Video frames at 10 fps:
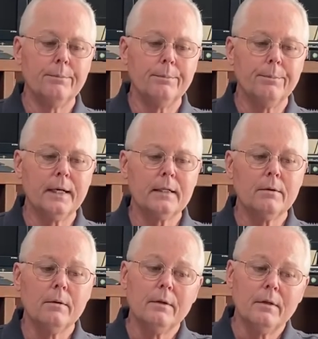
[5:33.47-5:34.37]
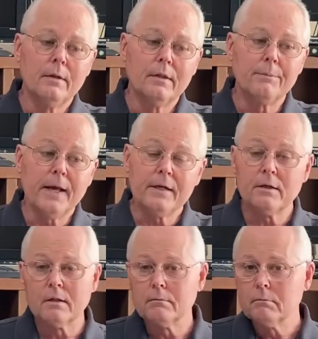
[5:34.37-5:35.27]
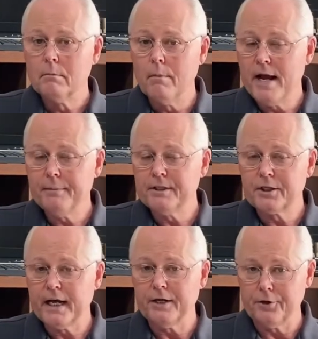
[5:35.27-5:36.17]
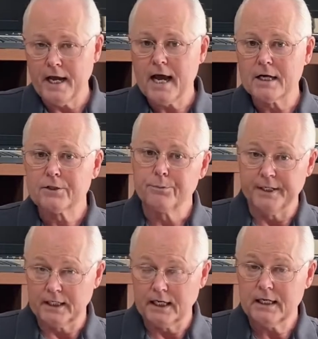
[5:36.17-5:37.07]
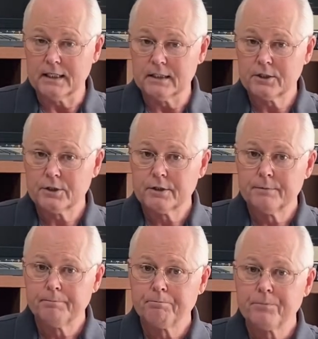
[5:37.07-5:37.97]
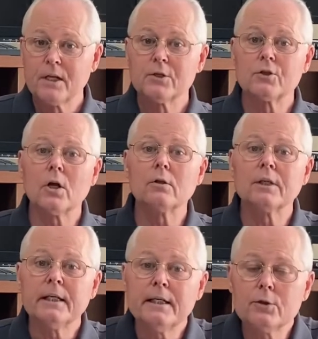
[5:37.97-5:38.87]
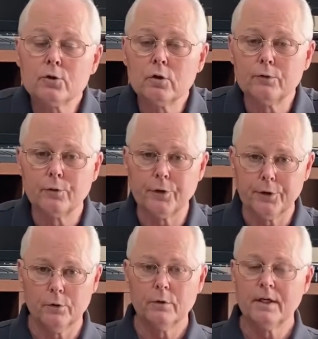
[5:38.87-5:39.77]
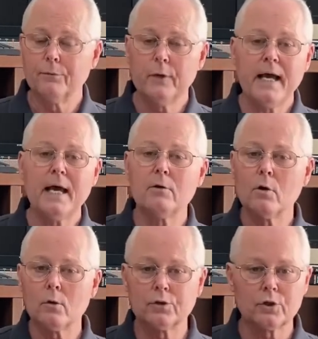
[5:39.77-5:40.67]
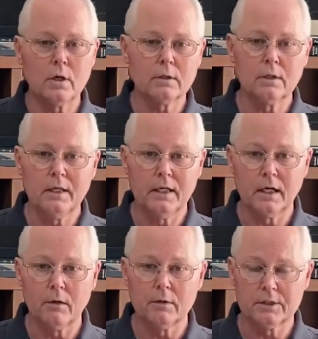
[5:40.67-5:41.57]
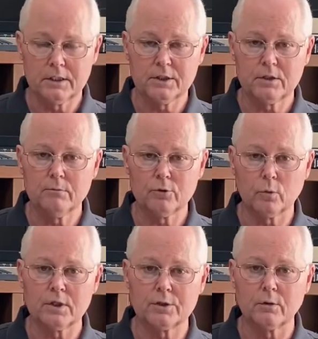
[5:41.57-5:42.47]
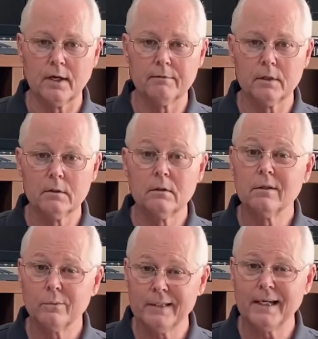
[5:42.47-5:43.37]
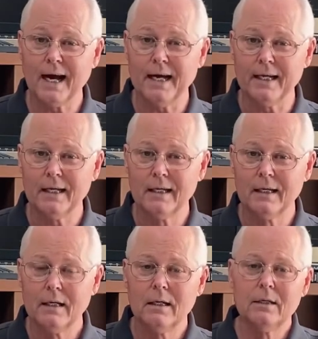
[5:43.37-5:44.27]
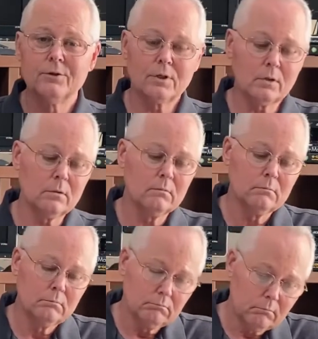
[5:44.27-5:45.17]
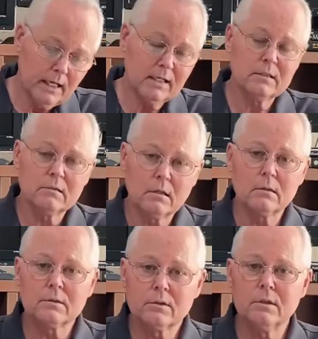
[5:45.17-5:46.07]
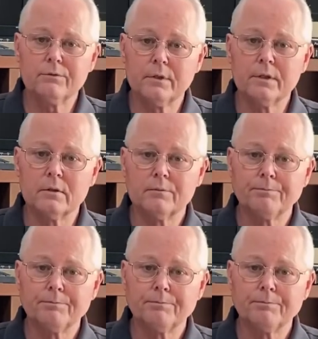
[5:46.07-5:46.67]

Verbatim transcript: But the pendulum may be saying yes because salt is good for you. If we had no salt in our systems whatsoever, we'd die. So yes, salt's good for you.